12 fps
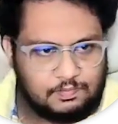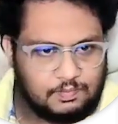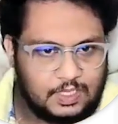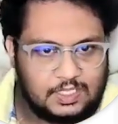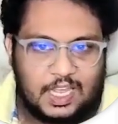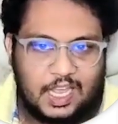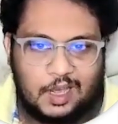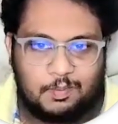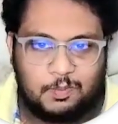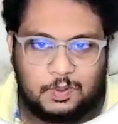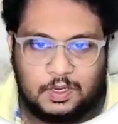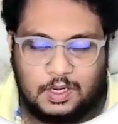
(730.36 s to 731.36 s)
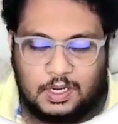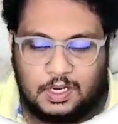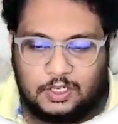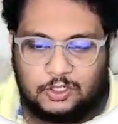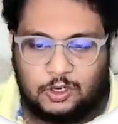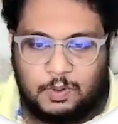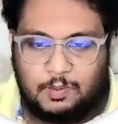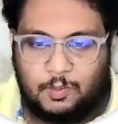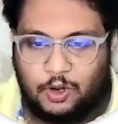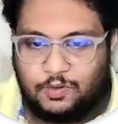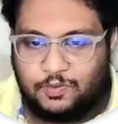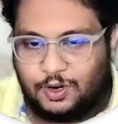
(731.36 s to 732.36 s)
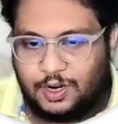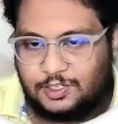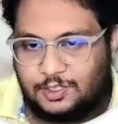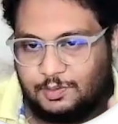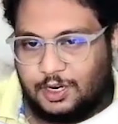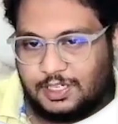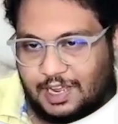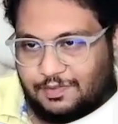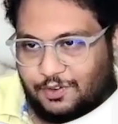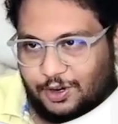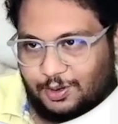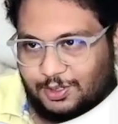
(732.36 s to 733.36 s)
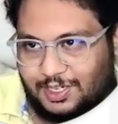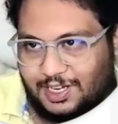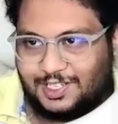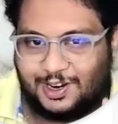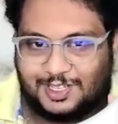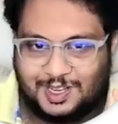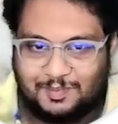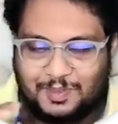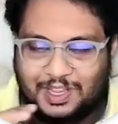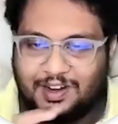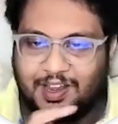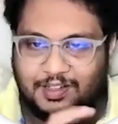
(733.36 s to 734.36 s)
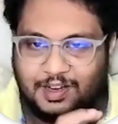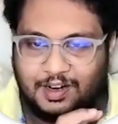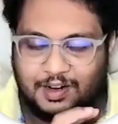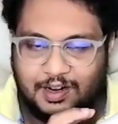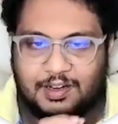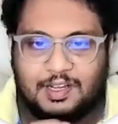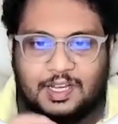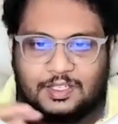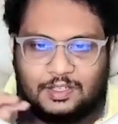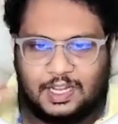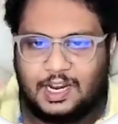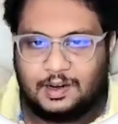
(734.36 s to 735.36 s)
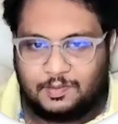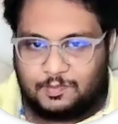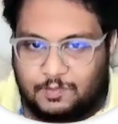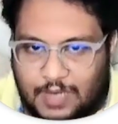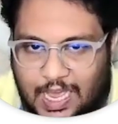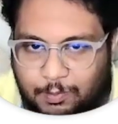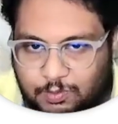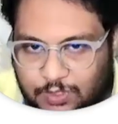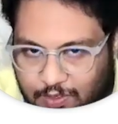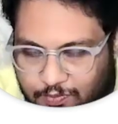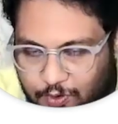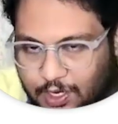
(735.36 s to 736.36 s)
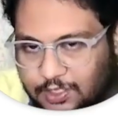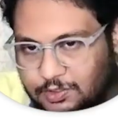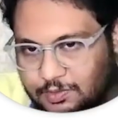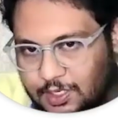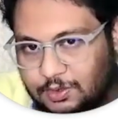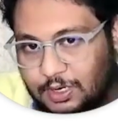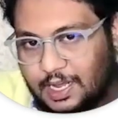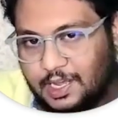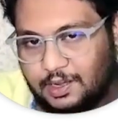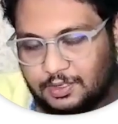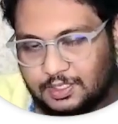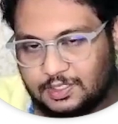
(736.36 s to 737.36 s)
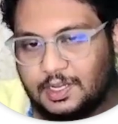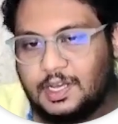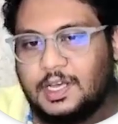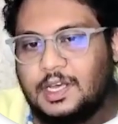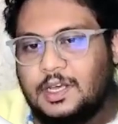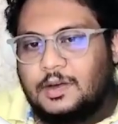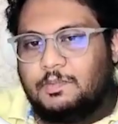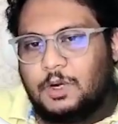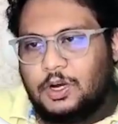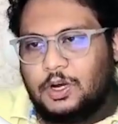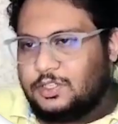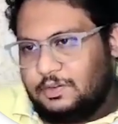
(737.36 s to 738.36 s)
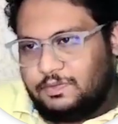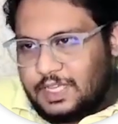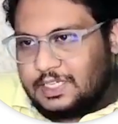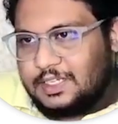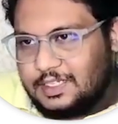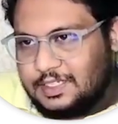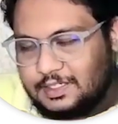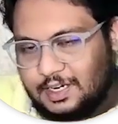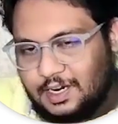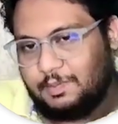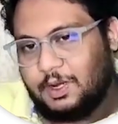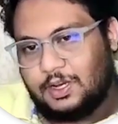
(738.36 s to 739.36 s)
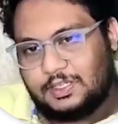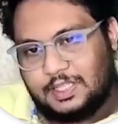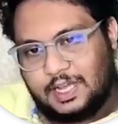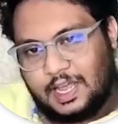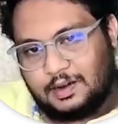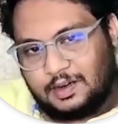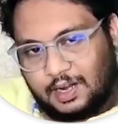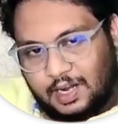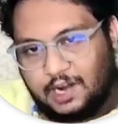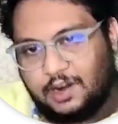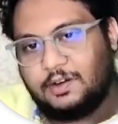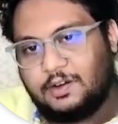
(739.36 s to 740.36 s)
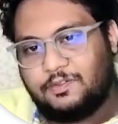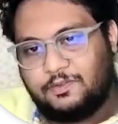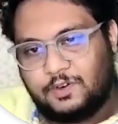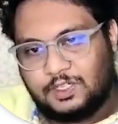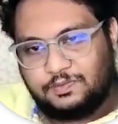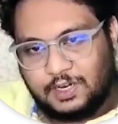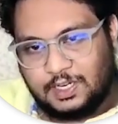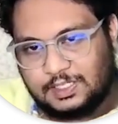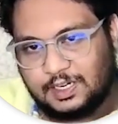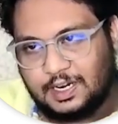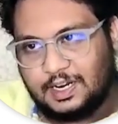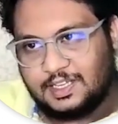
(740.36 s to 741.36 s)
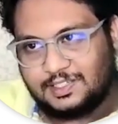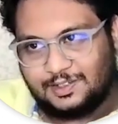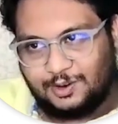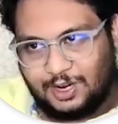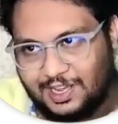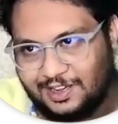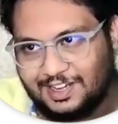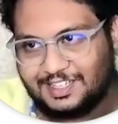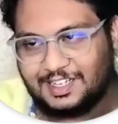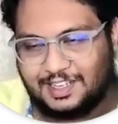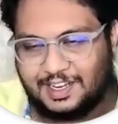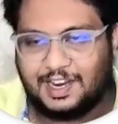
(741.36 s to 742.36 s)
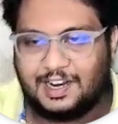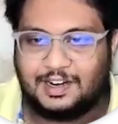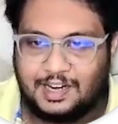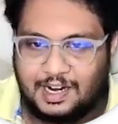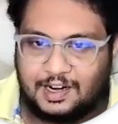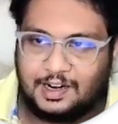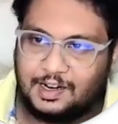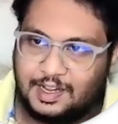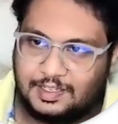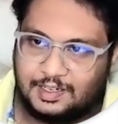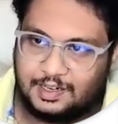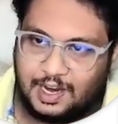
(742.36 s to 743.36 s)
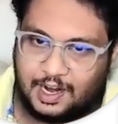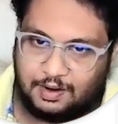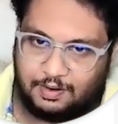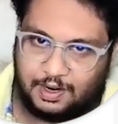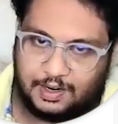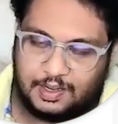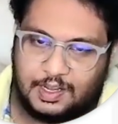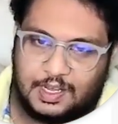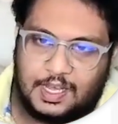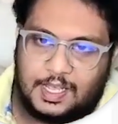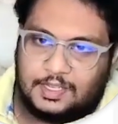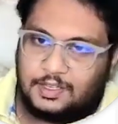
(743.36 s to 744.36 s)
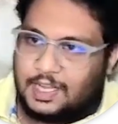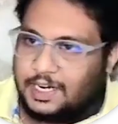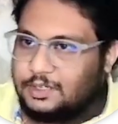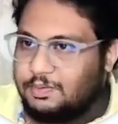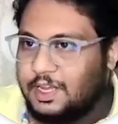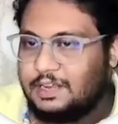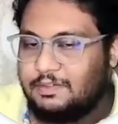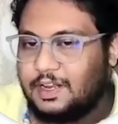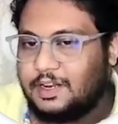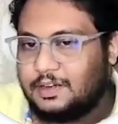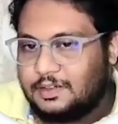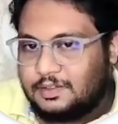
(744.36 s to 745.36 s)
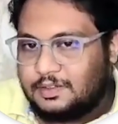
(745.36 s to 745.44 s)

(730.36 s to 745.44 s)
this app should be more focused towards iPhone users or something like that, right? So there are apps which are focused towards only iOS because of these reasons, right? Because they can trade off for the first release of iOS and they can later release in Android. So that's where even